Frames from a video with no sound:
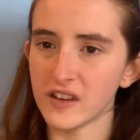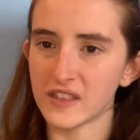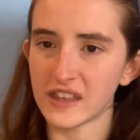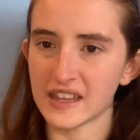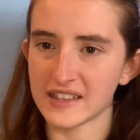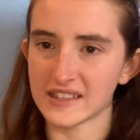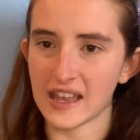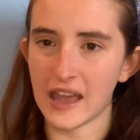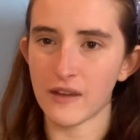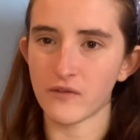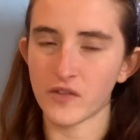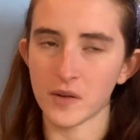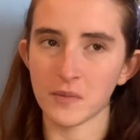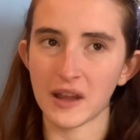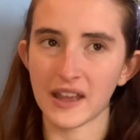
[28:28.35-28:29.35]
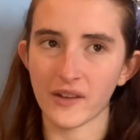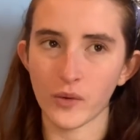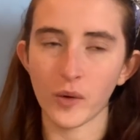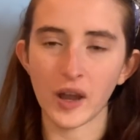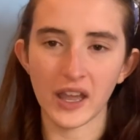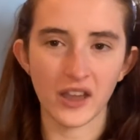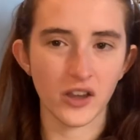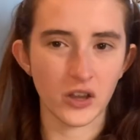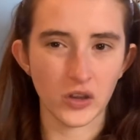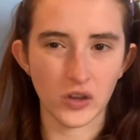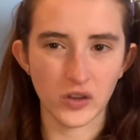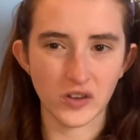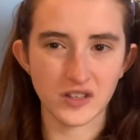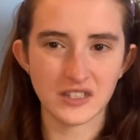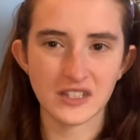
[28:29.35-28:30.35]
of these came from like quite a
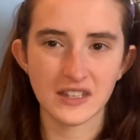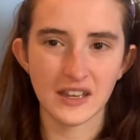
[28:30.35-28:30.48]
good